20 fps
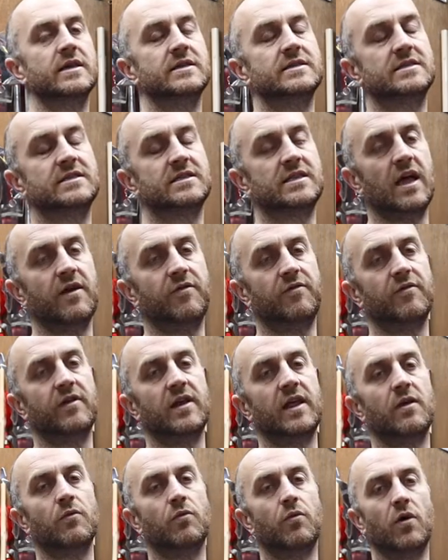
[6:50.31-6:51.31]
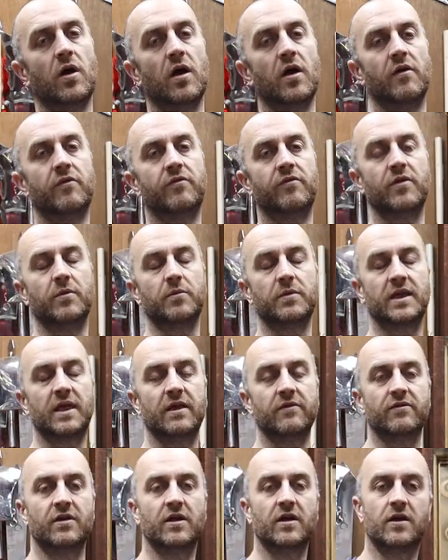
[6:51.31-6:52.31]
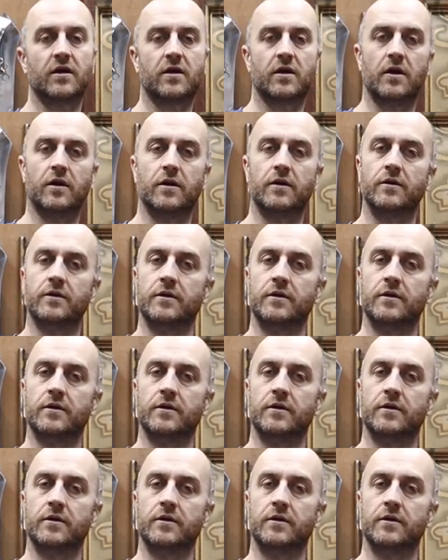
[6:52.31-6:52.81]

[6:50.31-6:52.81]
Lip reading: it's definitely worth them giving it a go.